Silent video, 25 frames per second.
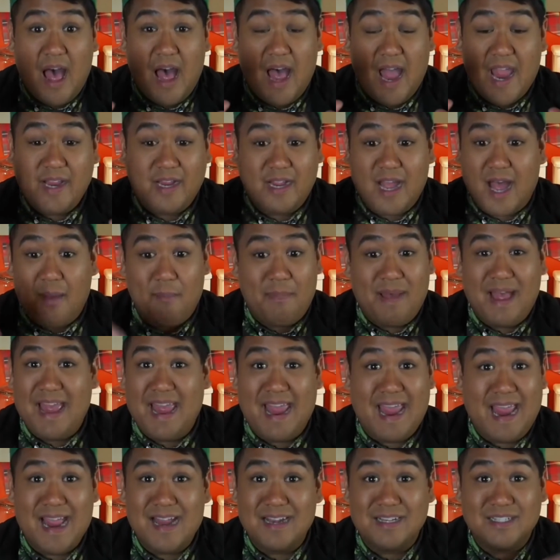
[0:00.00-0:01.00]
I got my
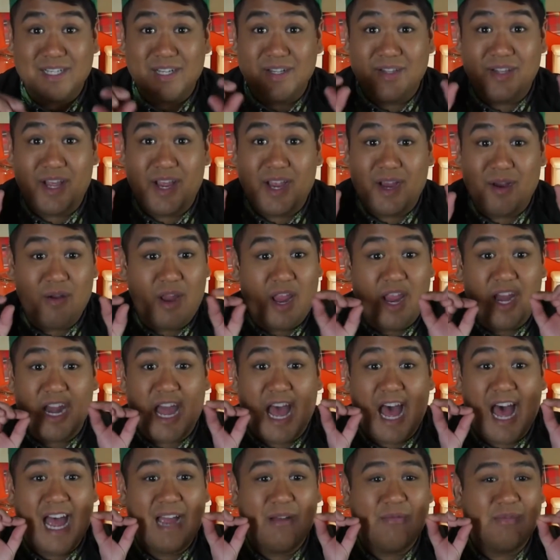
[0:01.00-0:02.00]
hands in there
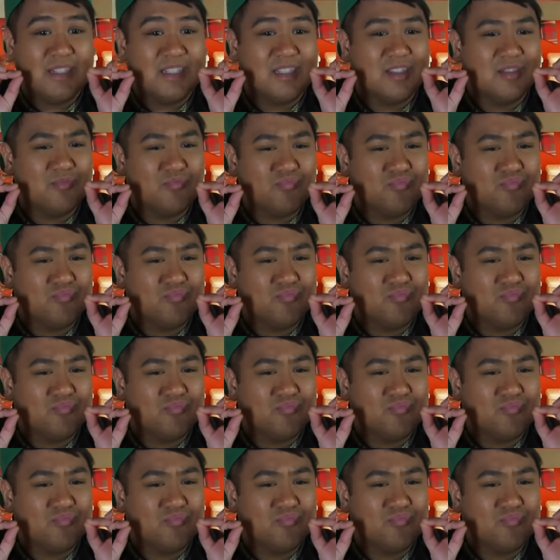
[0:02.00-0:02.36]
and I was